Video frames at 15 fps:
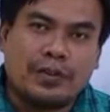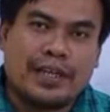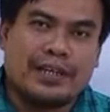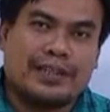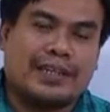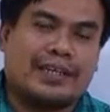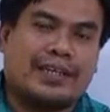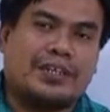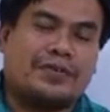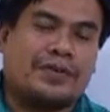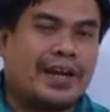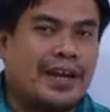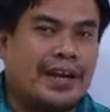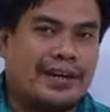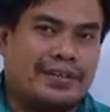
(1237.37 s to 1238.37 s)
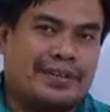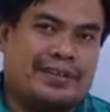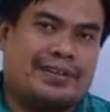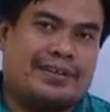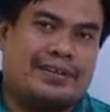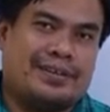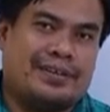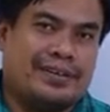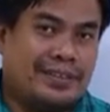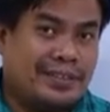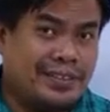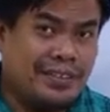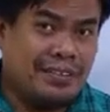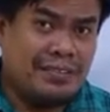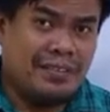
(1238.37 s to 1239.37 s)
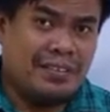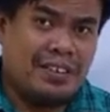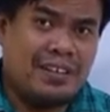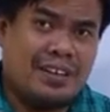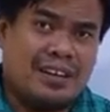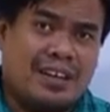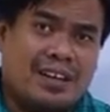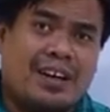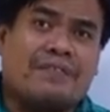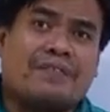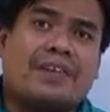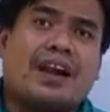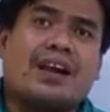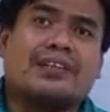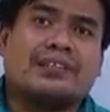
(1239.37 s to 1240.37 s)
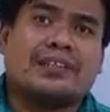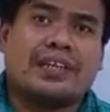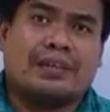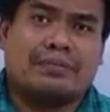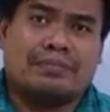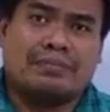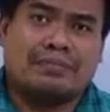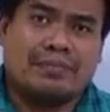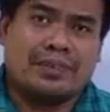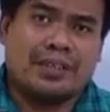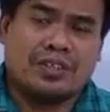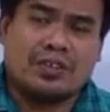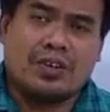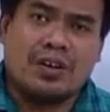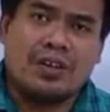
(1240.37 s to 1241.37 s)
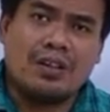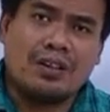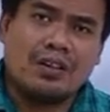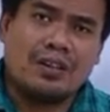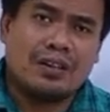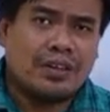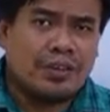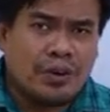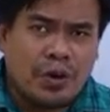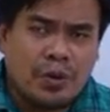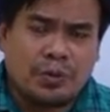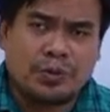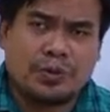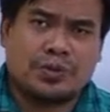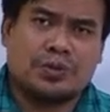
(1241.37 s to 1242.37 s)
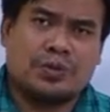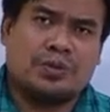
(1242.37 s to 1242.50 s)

that thing in your hand. So, a flower's name is called rose.